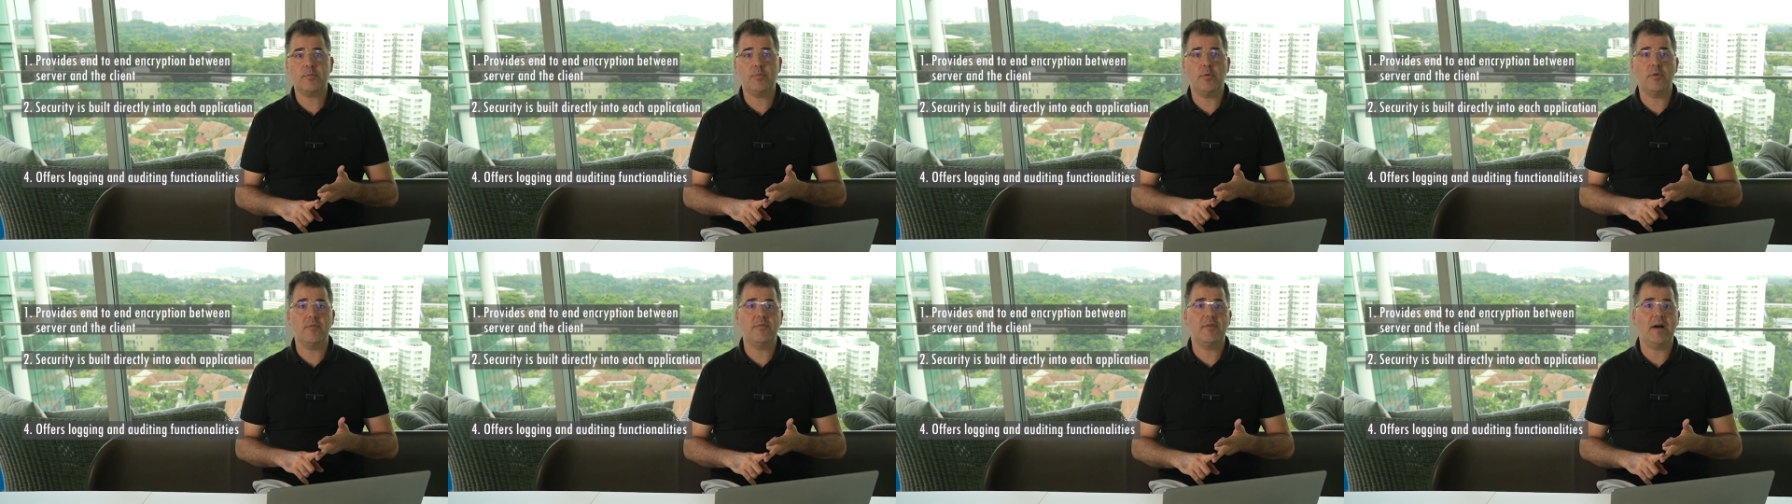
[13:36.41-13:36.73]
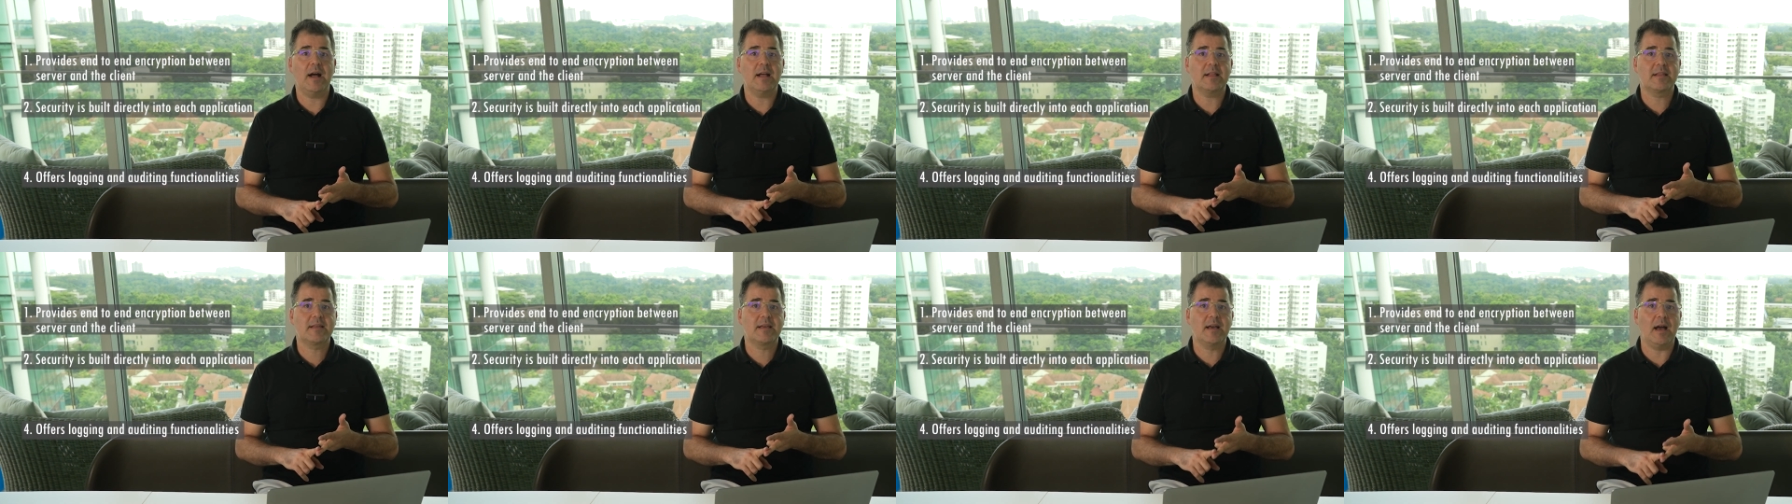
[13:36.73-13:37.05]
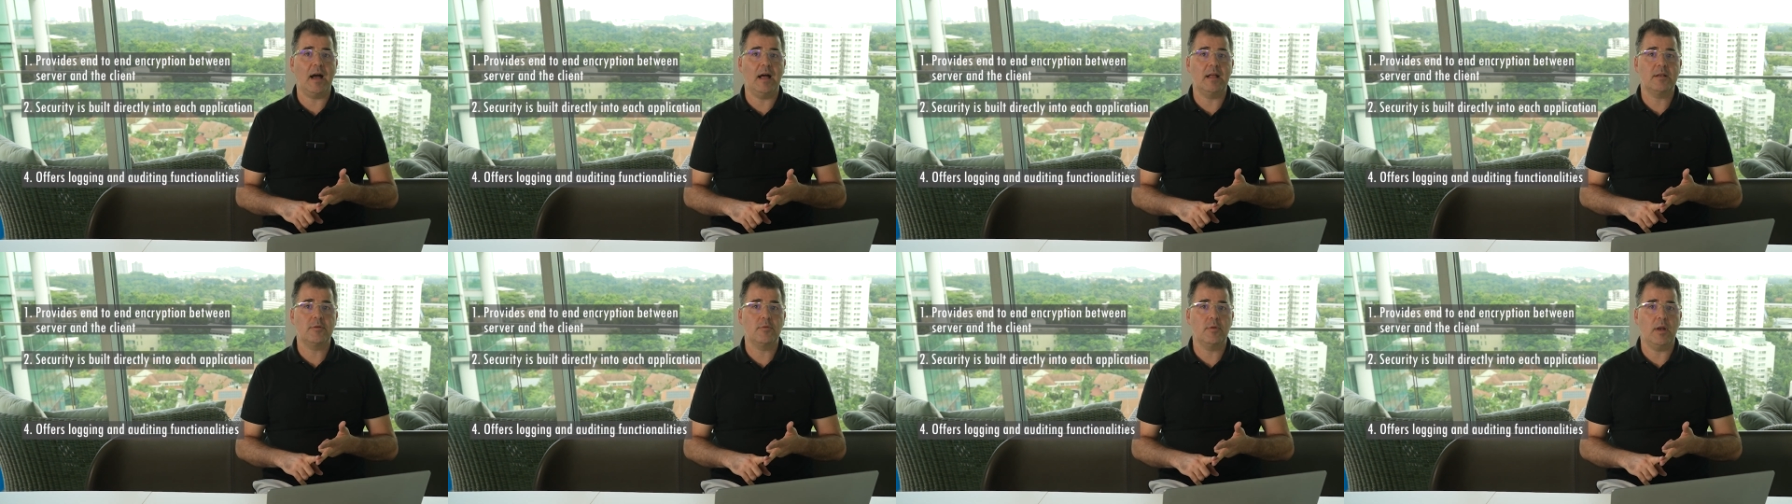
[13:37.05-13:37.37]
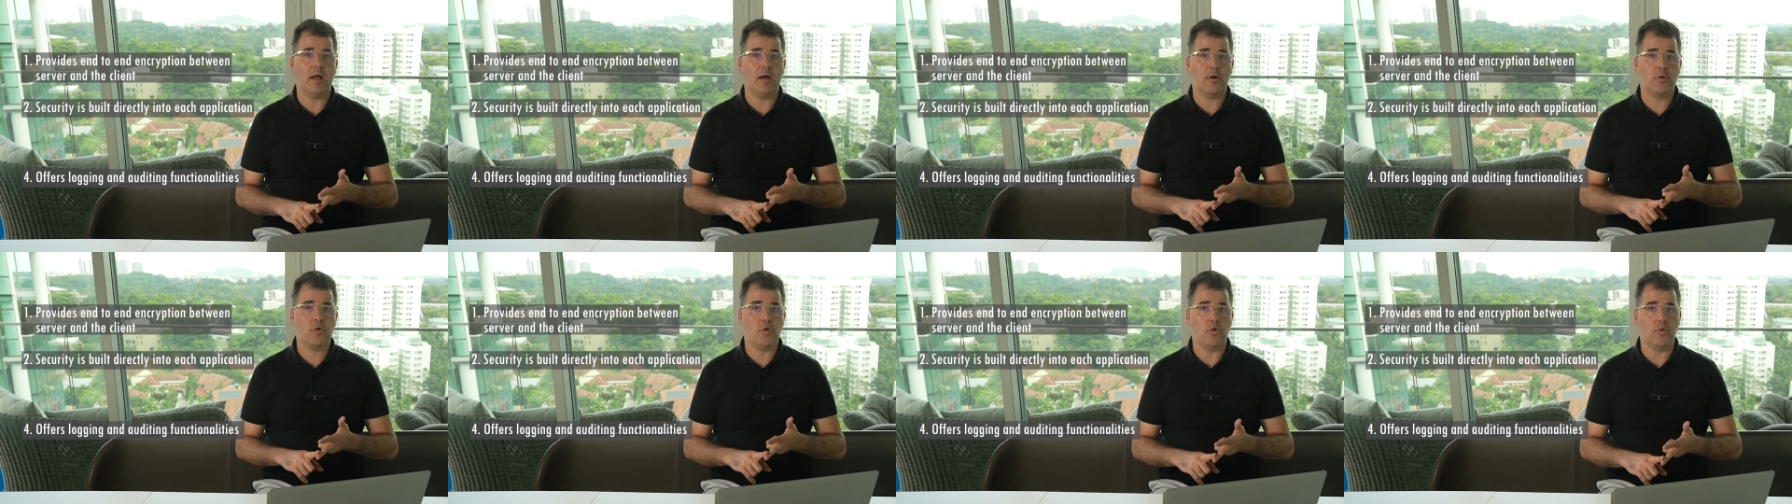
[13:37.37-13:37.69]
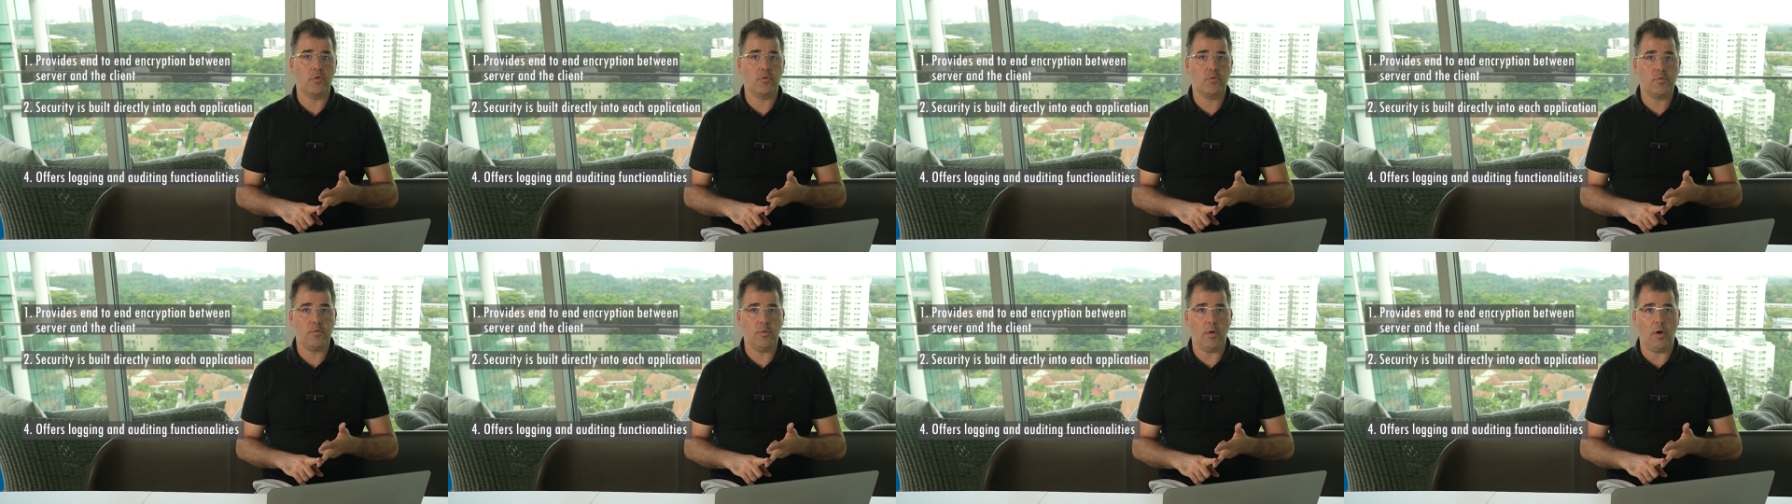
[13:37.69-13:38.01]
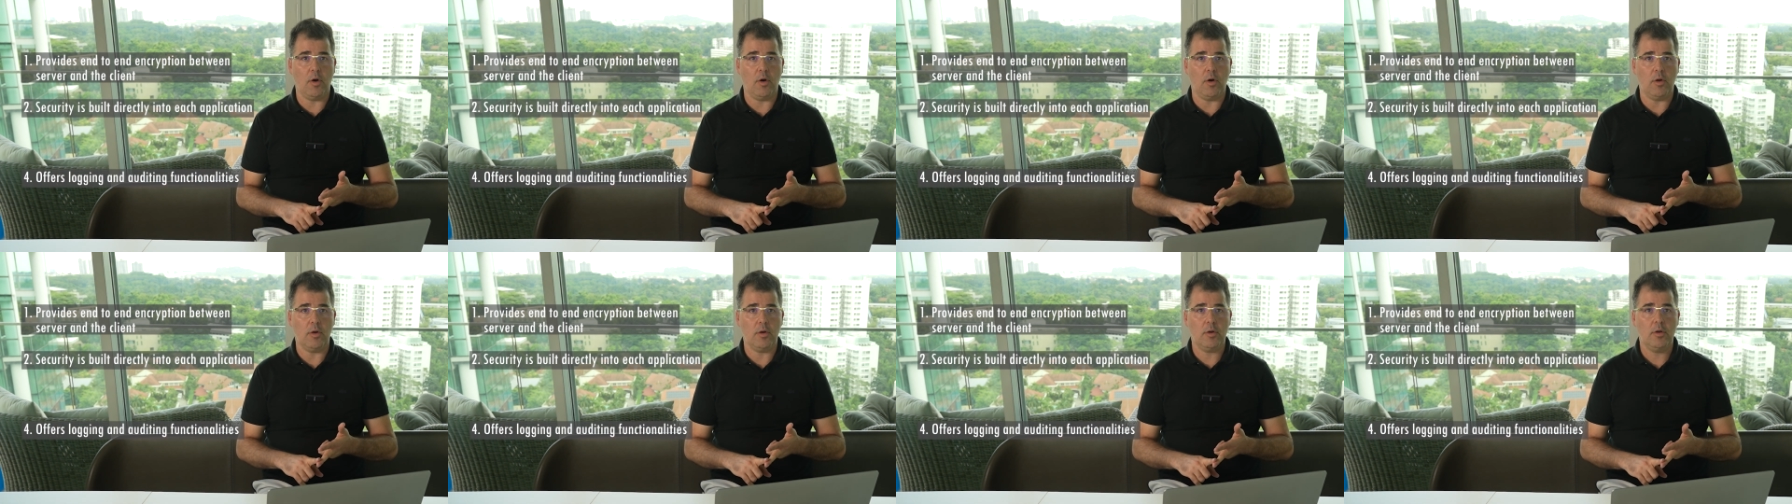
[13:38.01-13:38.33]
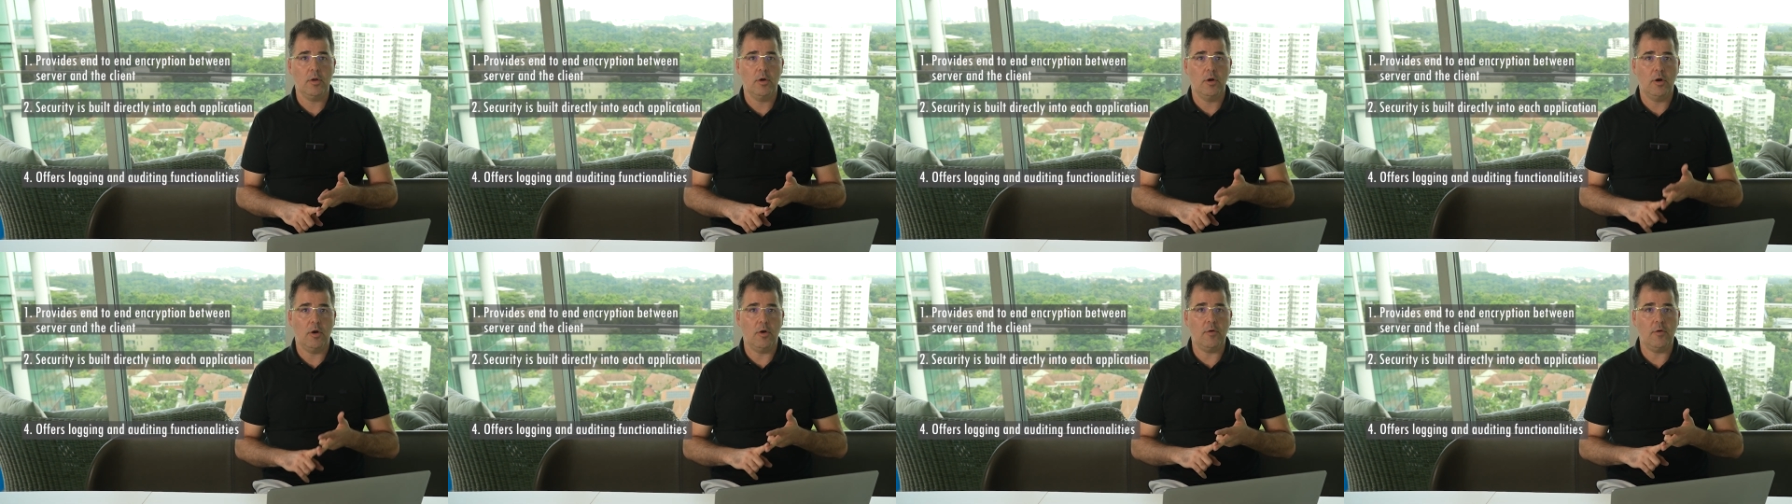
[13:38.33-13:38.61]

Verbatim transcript: provides granular control